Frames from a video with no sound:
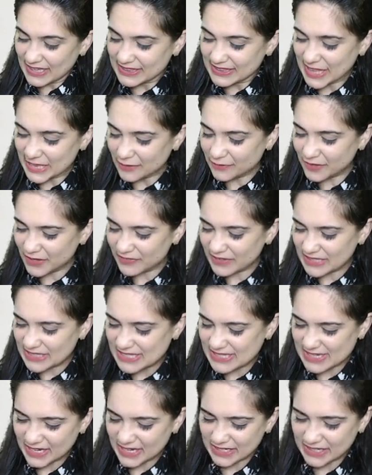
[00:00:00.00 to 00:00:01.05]
then we will
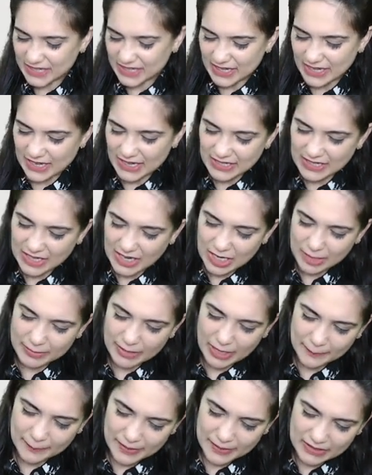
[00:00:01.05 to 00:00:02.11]
study
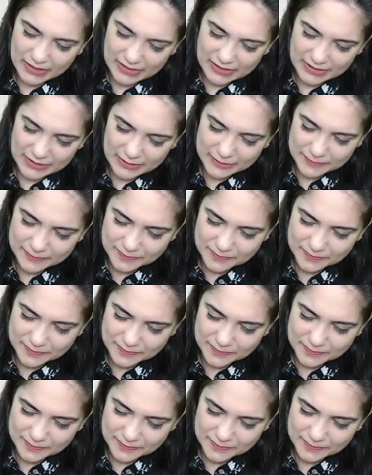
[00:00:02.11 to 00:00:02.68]
incoming partner